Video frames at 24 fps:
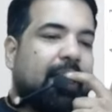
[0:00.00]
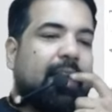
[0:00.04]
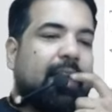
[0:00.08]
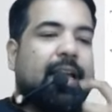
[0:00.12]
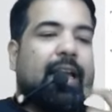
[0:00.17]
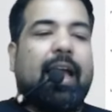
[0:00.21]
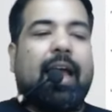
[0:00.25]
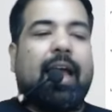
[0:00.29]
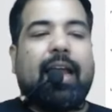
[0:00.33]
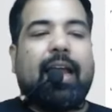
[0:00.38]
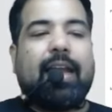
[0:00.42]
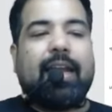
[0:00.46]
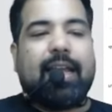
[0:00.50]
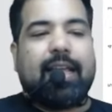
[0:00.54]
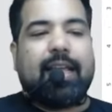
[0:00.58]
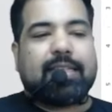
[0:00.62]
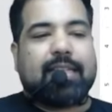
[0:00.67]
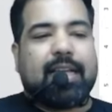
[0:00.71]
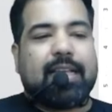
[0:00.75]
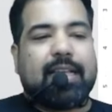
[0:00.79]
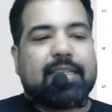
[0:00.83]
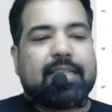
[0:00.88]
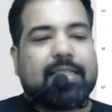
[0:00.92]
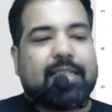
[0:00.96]
And next,
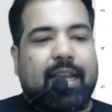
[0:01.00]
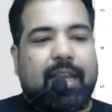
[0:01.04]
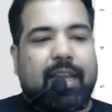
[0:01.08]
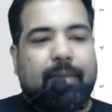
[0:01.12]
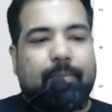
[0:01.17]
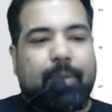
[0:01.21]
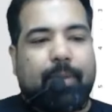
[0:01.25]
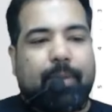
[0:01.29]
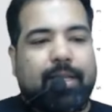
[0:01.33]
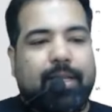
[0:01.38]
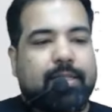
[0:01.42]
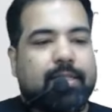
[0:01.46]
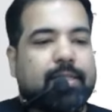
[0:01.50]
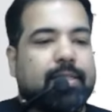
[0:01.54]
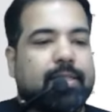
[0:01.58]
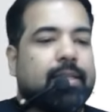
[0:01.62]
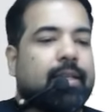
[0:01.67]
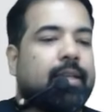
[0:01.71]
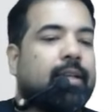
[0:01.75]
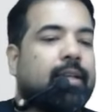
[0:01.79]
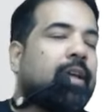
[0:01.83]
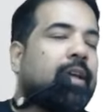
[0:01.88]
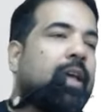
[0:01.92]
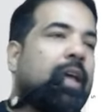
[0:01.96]
guys, selling price.
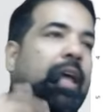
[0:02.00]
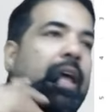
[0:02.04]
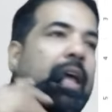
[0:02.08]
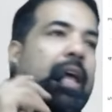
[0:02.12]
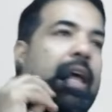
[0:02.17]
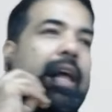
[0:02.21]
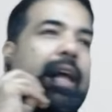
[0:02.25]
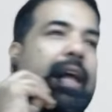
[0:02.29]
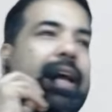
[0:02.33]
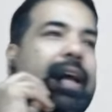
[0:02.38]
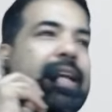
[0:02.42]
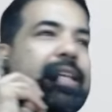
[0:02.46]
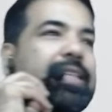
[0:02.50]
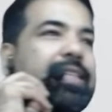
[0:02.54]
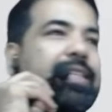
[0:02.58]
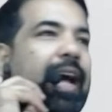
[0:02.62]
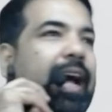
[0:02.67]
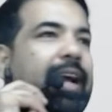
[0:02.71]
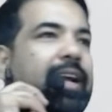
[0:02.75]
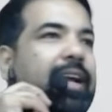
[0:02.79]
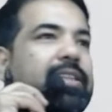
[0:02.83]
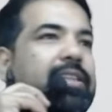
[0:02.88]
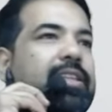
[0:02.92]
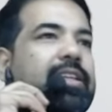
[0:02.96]
Guys, higher
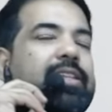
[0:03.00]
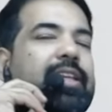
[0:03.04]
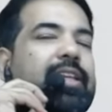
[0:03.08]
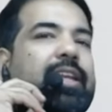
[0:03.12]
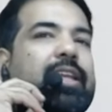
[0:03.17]
the selling